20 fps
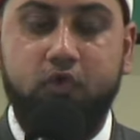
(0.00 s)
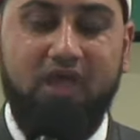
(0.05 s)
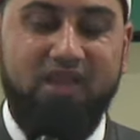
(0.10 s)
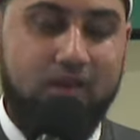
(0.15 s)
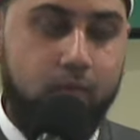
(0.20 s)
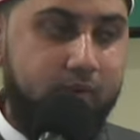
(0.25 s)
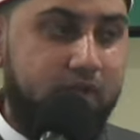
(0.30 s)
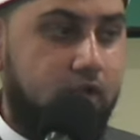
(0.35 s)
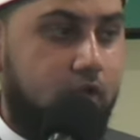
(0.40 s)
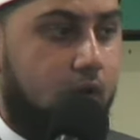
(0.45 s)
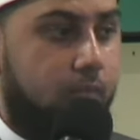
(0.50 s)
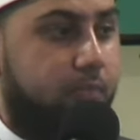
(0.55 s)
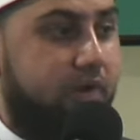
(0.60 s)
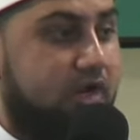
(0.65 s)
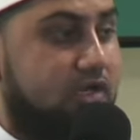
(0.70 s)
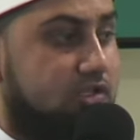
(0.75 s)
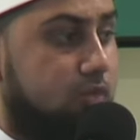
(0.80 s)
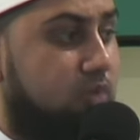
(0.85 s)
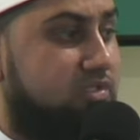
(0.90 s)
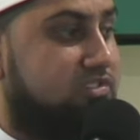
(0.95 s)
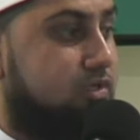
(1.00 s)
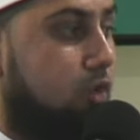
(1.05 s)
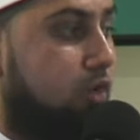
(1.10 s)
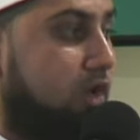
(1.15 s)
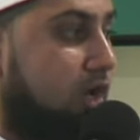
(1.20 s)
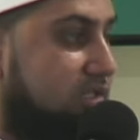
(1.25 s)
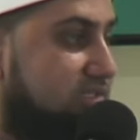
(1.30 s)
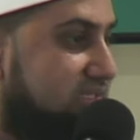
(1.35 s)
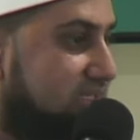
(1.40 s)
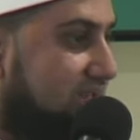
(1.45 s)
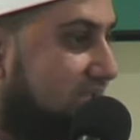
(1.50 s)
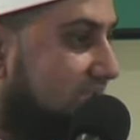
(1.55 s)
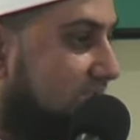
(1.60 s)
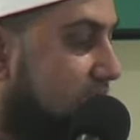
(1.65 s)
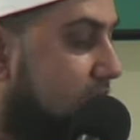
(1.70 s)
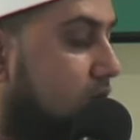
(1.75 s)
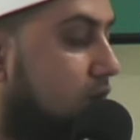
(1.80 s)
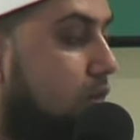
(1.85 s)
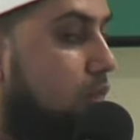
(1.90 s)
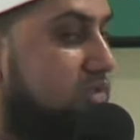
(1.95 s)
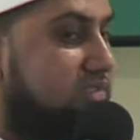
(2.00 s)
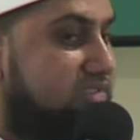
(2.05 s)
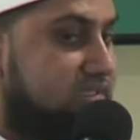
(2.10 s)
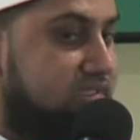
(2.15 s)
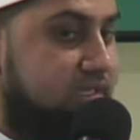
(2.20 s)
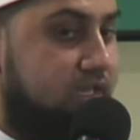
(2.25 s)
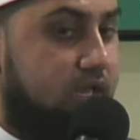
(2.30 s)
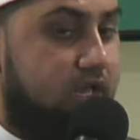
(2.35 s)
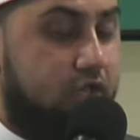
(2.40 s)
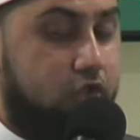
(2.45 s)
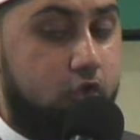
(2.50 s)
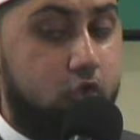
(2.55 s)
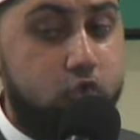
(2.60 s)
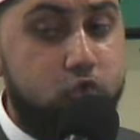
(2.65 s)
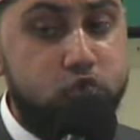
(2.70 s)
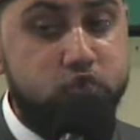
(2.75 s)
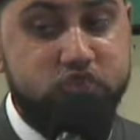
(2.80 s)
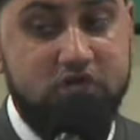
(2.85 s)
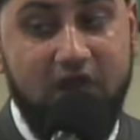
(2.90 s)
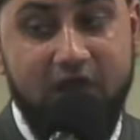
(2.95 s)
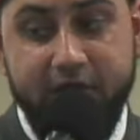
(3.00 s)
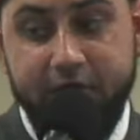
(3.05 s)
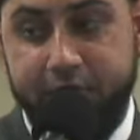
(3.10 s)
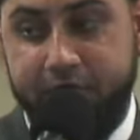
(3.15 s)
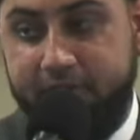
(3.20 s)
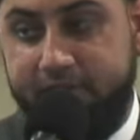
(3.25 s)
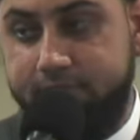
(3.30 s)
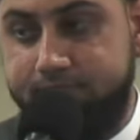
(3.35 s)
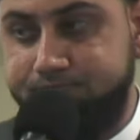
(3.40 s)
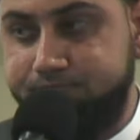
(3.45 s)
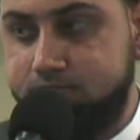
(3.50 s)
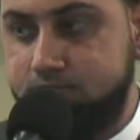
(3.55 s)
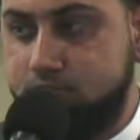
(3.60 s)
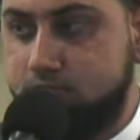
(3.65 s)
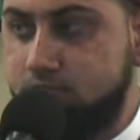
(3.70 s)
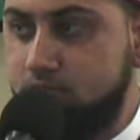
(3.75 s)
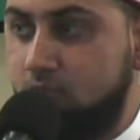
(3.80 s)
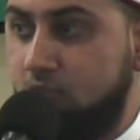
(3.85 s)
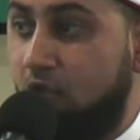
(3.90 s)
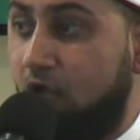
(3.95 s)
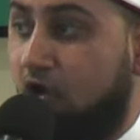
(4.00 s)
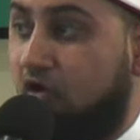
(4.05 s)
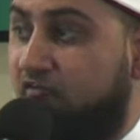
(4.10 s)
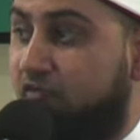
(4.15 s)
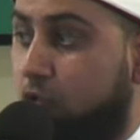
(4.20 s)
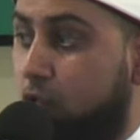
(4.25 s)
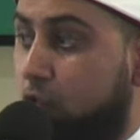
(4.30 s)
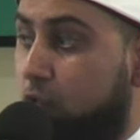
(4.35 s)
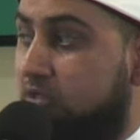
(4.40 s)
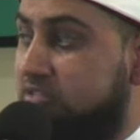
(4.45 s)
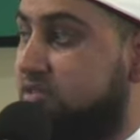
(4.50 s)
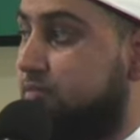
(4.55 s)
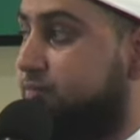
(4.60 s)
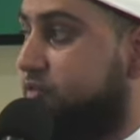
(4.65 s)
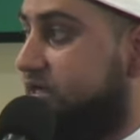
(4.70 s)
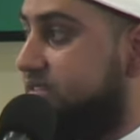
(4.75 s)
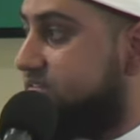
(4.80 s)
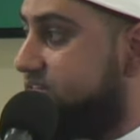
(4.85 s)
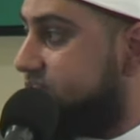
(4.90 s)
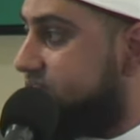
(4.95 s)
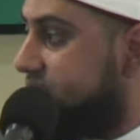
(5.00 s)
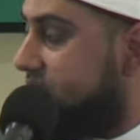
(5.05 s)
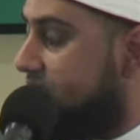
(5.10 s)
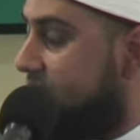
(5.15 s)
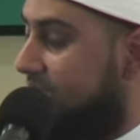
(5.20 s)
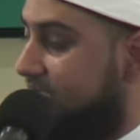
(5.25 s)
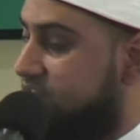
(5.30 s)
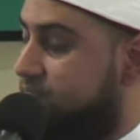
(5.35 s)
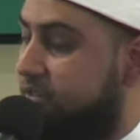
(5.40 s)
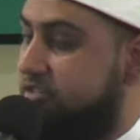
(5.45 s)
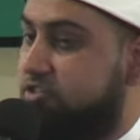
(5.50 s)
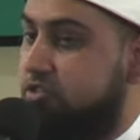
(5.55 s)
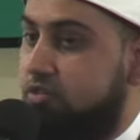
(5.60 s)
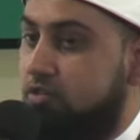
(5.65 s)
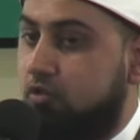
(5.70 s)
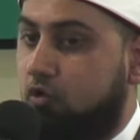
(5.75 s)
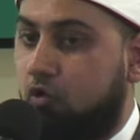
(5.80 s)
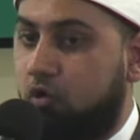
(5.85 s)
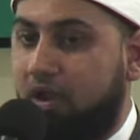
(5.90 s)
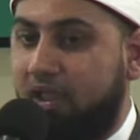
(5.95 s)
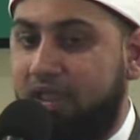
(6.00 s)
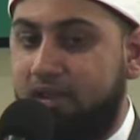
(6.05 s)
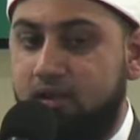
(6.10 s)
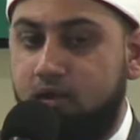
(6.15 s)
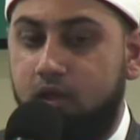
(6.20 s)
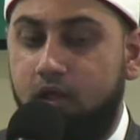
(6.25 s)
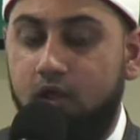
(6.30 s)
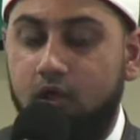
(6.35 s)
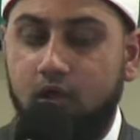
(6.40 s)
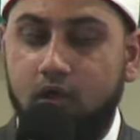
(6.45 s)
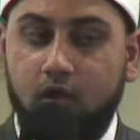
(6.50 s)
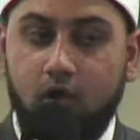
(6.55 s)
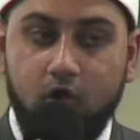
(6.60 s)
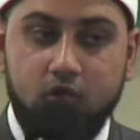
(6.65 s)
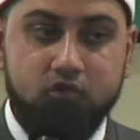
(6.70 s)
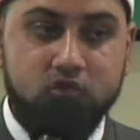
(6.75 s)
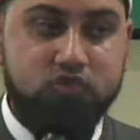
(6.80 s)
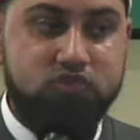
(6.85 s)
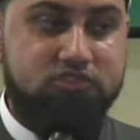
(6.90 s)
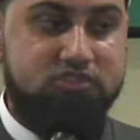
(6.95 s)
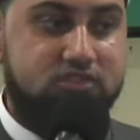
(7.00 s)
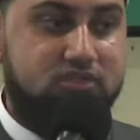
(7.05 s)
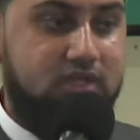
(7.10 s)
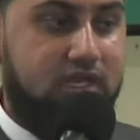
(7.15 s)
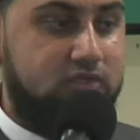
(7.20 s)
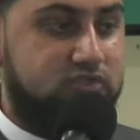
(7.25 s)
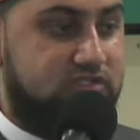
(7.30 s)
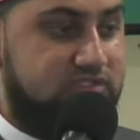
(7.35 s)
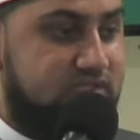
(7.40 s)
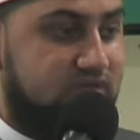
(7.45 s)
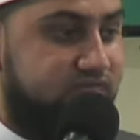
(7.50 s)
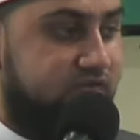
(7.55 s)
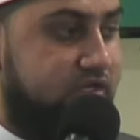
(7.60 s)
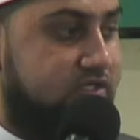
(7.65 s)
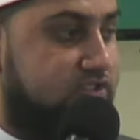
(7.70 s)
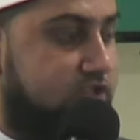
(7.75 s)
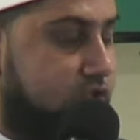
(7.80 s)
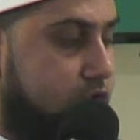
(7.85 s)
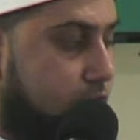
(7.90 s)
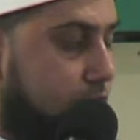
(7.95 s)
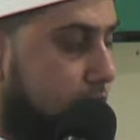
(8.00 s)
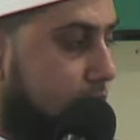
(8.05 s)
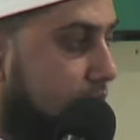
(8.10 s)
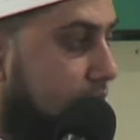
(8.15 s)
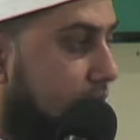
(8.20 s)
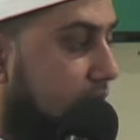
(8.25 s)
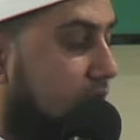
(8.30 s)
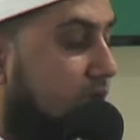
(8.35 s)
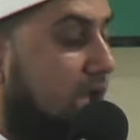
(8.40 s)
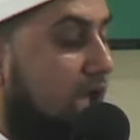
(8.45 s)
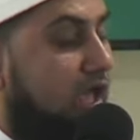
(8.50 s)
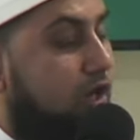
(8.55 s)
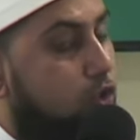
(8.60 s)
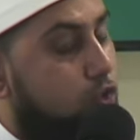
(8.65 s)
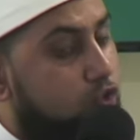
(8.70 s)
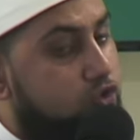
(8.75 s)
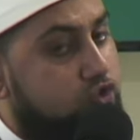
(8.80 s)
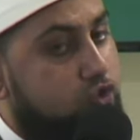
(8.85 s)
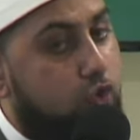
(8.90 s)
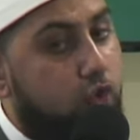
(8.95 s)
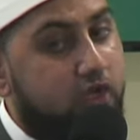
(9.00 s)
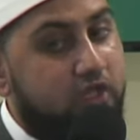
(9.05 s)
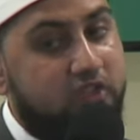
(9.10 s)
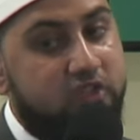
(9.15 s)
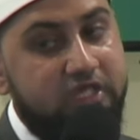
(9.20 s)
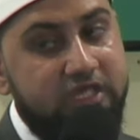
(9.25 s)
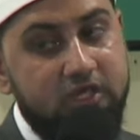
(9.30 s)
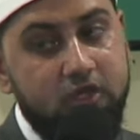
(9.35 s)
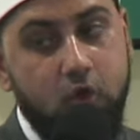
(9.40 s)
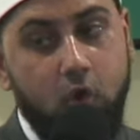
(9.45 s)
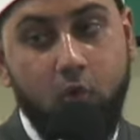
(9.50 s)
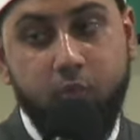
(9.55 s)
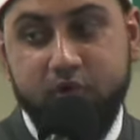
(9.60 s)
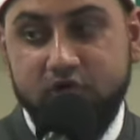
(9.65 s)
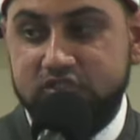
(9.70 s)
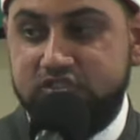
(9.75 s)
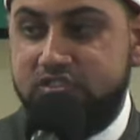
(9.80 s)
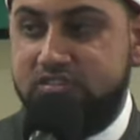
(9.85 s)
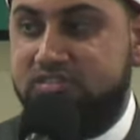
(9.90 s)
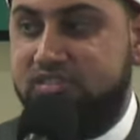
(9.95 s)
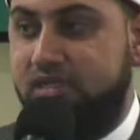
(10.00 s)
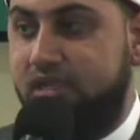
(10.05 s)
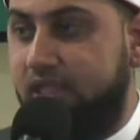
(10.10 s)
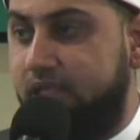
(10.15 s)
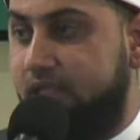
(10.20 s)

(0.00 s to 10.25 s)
And then we compare it to what's going on today, we see a huge irony of who was oppressed, as mentioned in the Quran, all those thousands of years ago, and who is doing the oppression today.